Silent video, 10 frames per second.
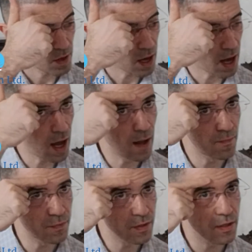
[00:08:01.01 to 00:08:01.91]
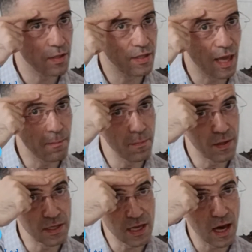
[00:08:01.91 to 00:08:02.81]
and the
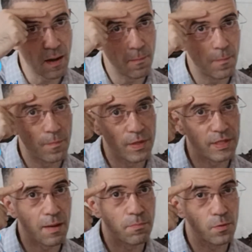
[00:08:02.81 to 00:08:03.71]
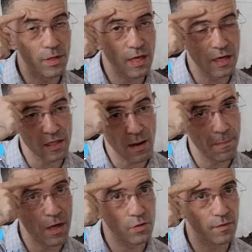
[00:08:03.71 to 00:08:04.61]
temple here, that
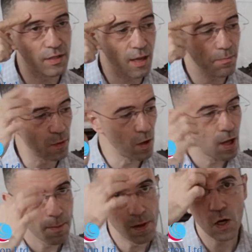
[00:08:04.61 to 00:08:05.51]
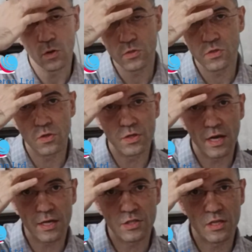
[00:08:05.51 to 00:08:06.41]
part of the temple. But also you can
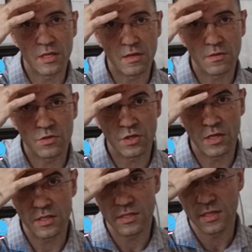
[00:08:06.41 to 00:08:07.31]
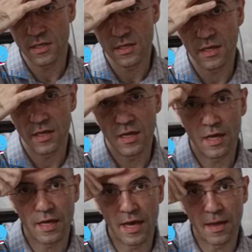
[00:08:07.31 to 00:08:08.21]
actually treat
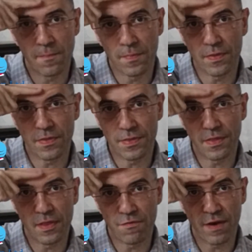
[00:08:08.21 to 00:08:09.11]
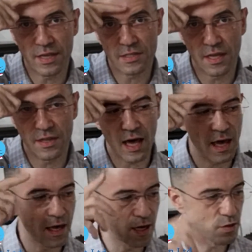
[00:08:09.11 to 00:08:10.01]
the face in that
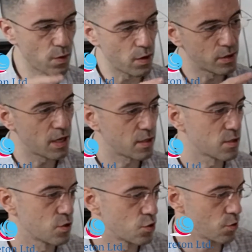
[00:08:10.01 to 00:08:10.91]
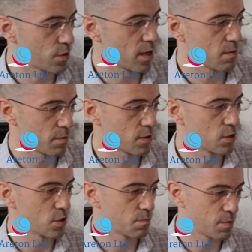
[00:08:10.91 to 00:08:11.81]
area as well. That doesn't show you that,
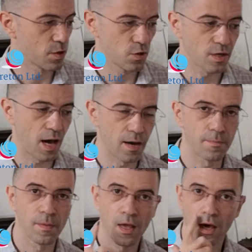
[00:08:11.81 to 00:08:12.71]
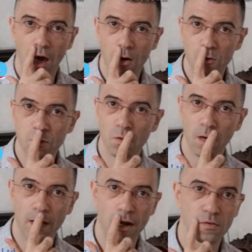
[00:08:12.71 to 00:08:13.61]
but you can. And also
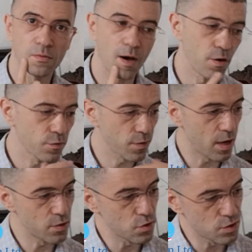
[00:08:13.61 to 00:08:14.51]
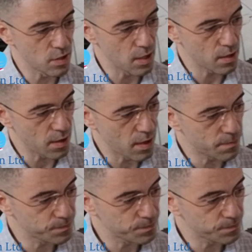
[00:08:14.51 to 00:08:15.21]
around the mouth, as you see it there,